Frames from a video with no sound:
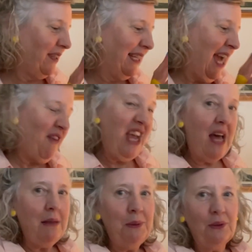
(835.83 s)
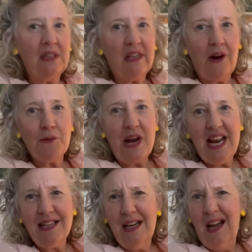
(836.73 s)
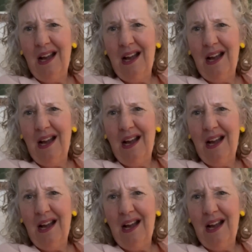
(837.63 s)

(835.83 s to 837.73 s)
Now, the other book that I read,